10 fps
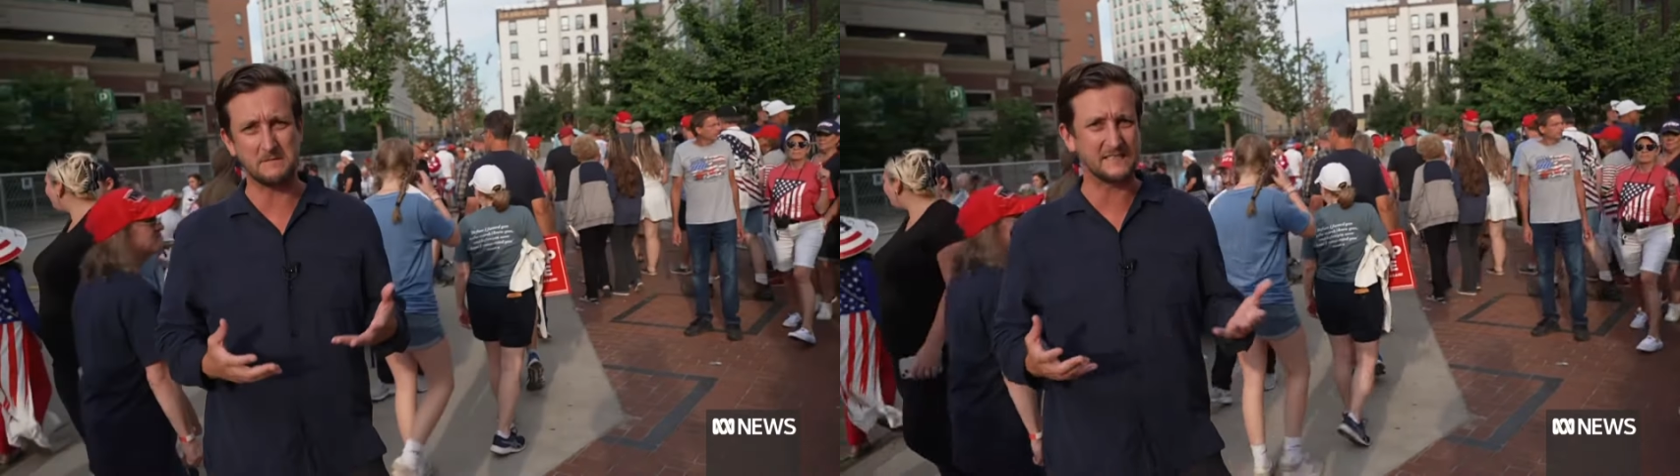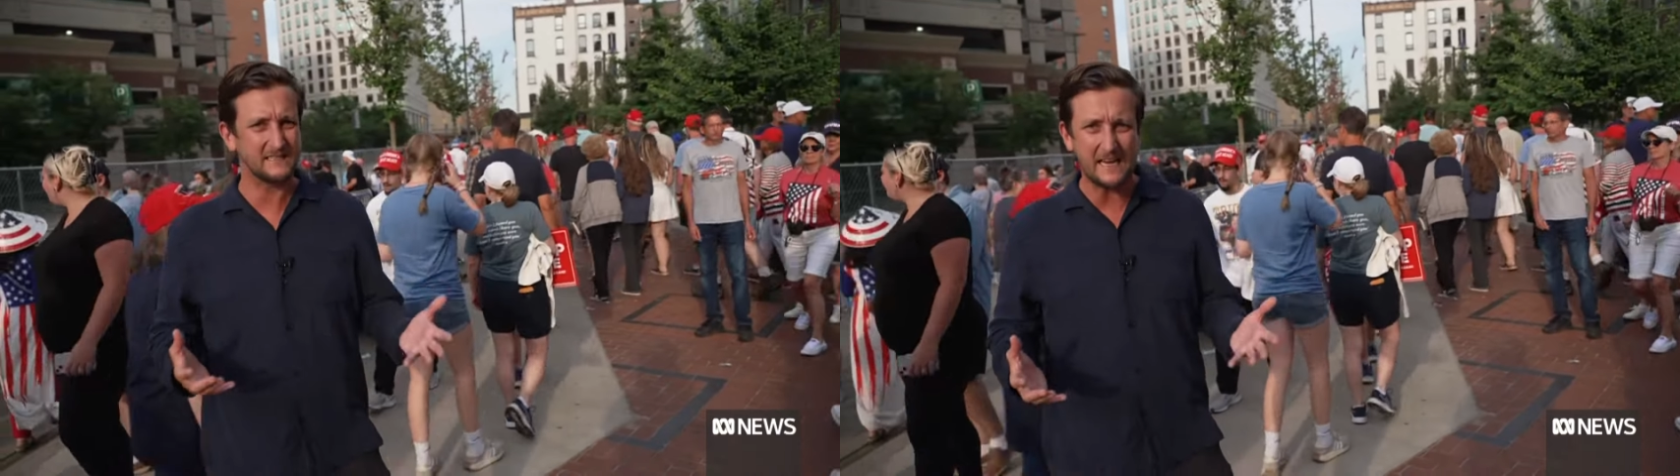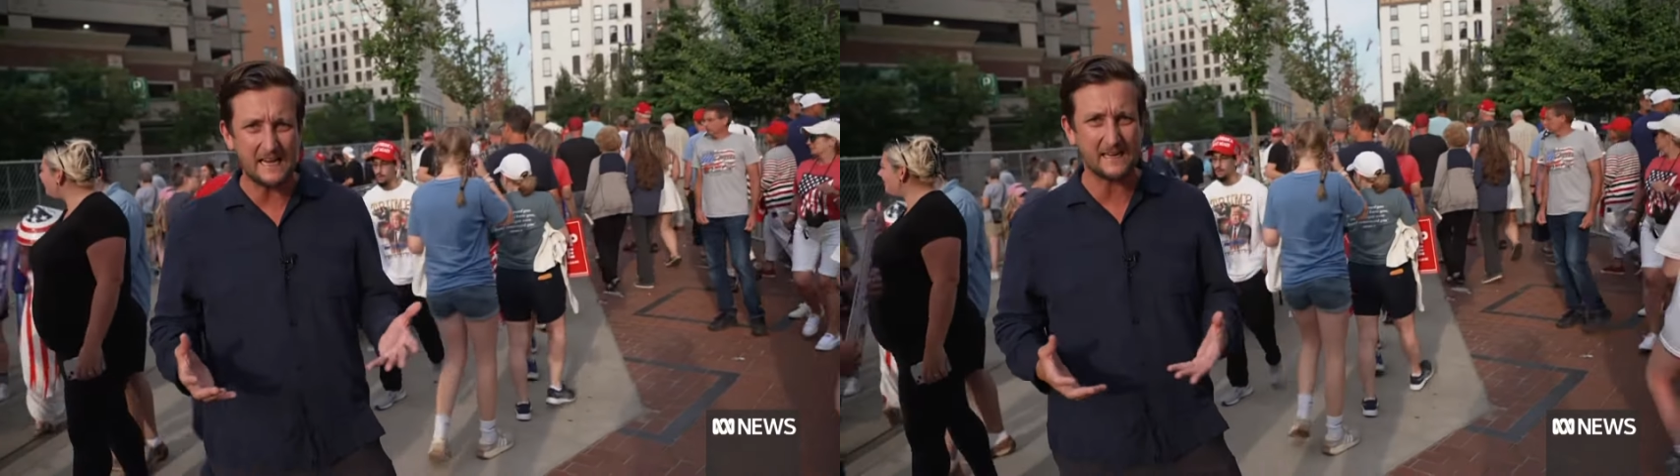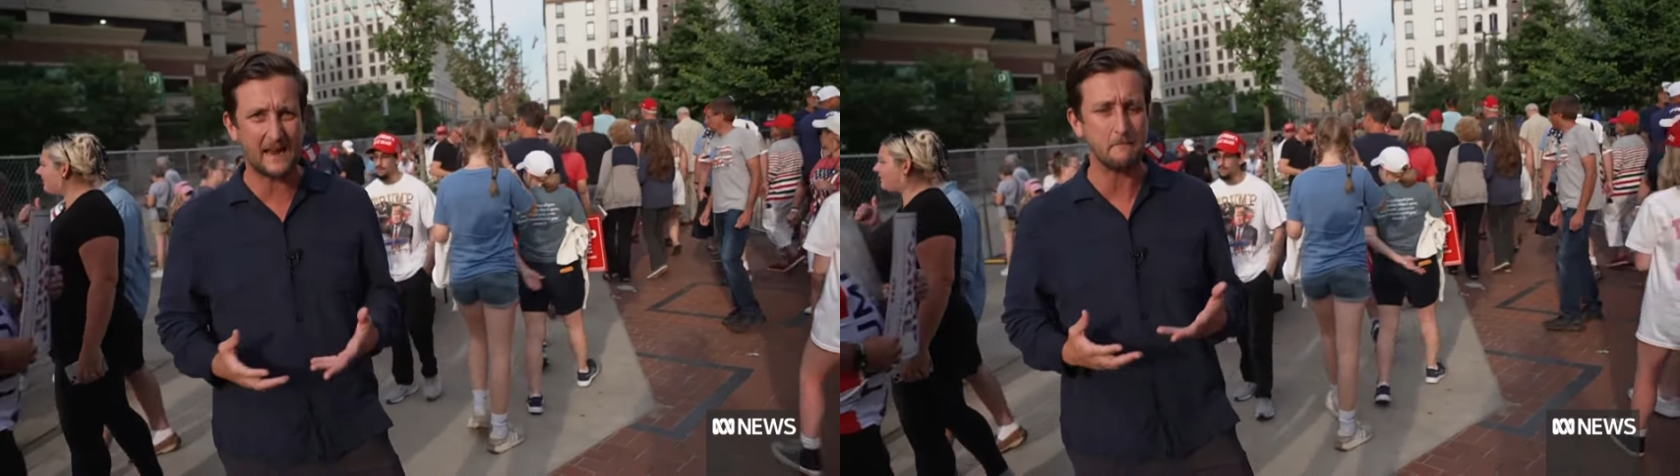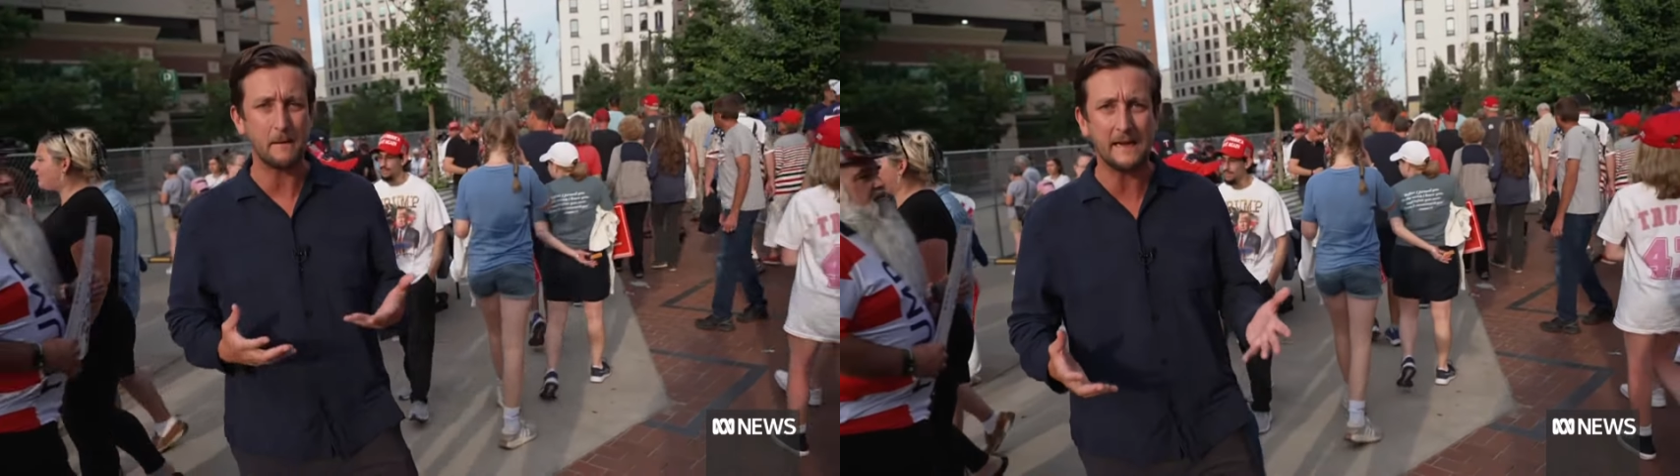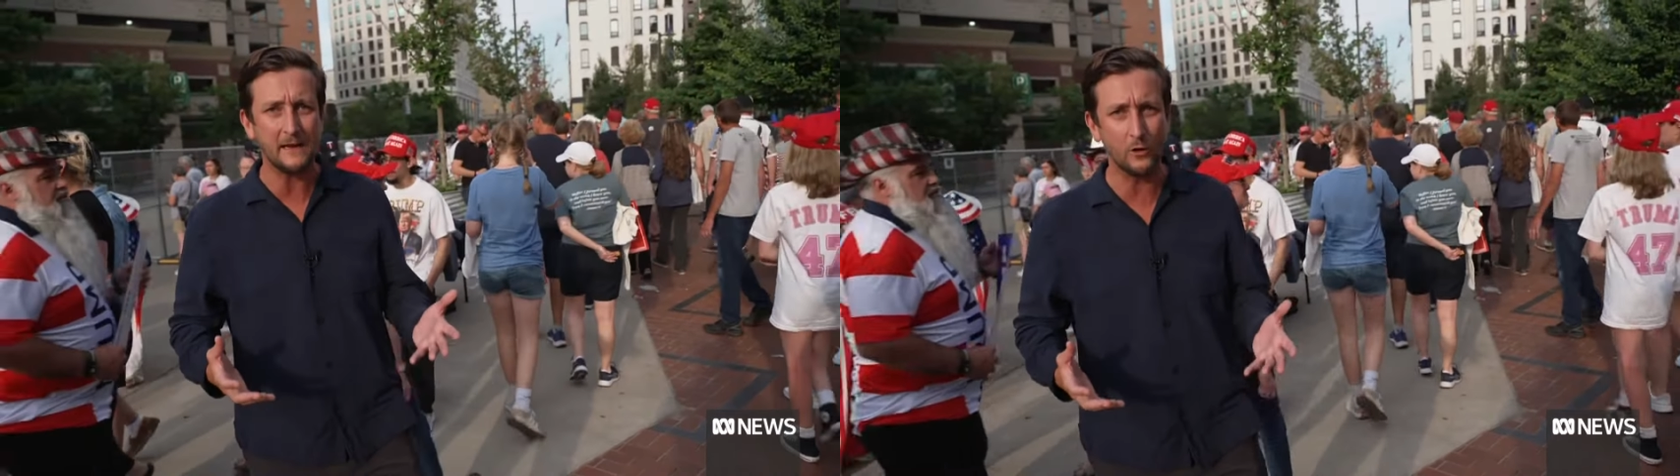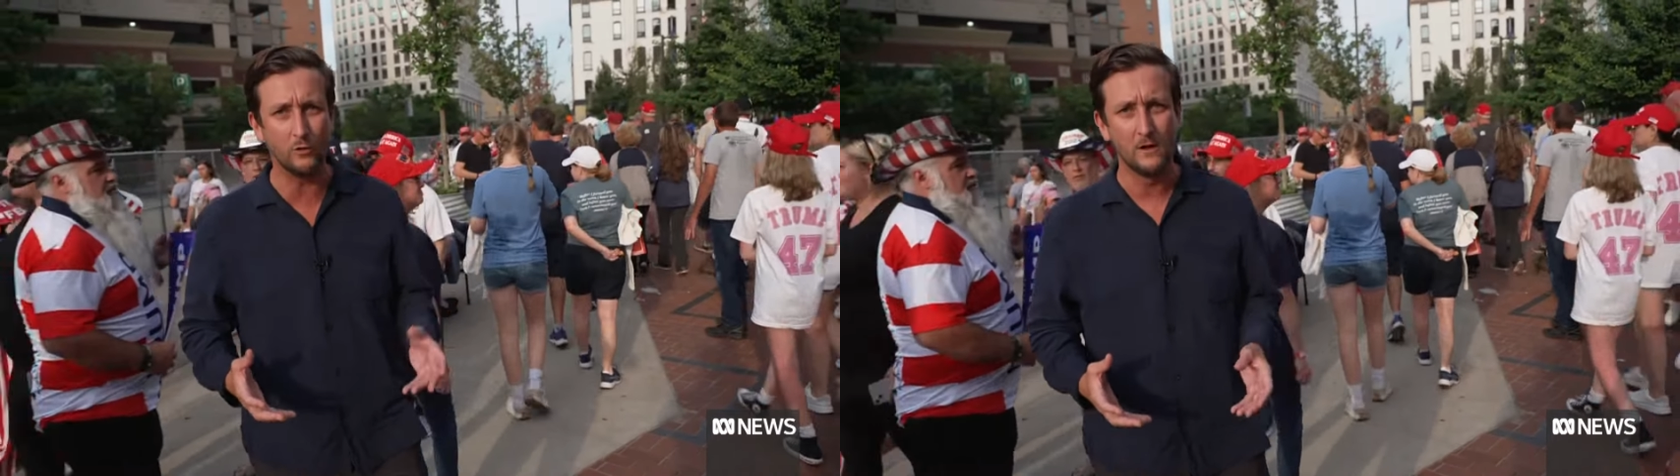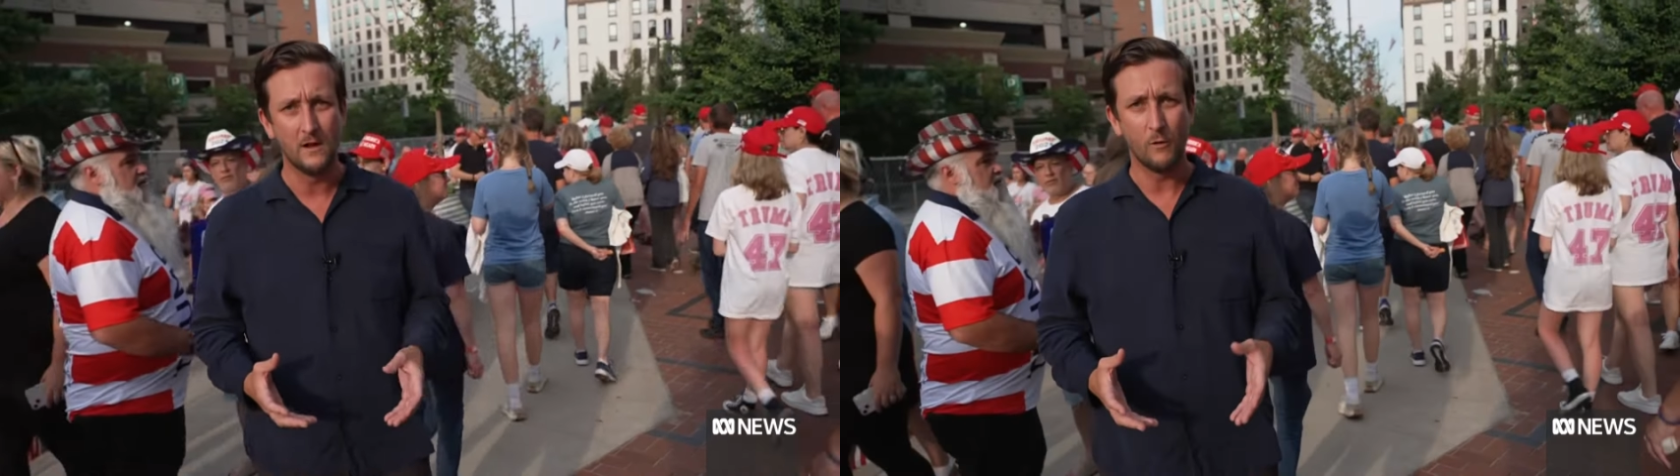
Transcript: mystique and appeal